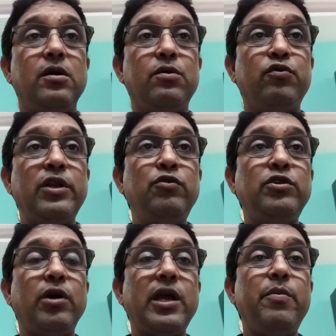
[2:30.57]
when we
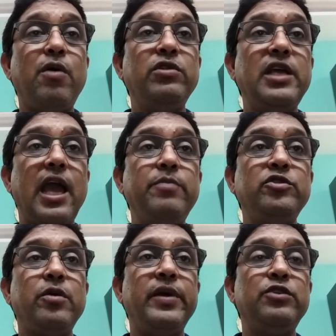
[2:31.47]
talk about the
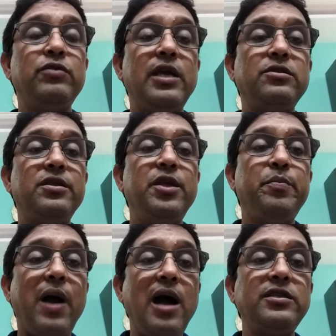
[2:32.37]
aims of education, the
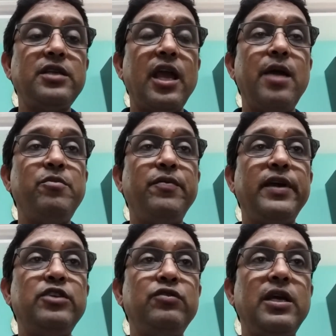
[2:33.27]
first aim of
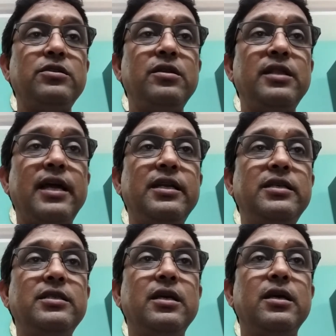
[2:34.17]
education, that
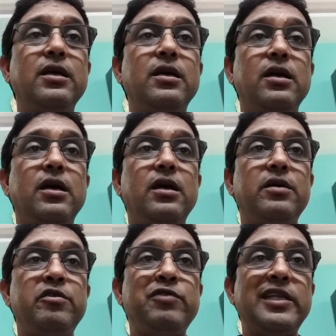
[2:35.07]
is
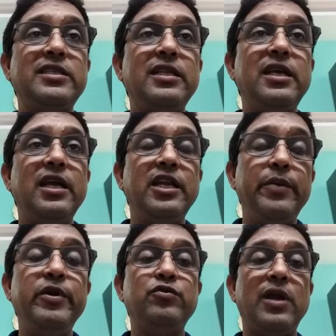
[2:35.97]
you can say the
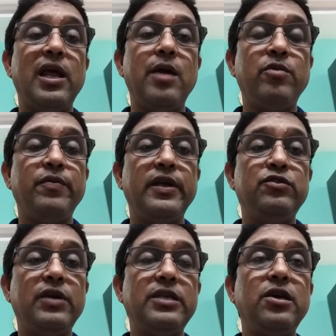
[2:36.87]
individual aim of
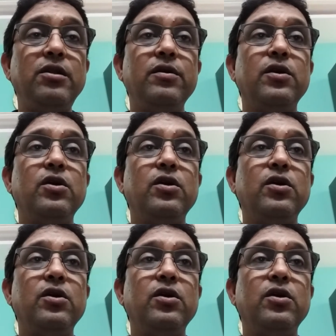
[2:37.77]
education.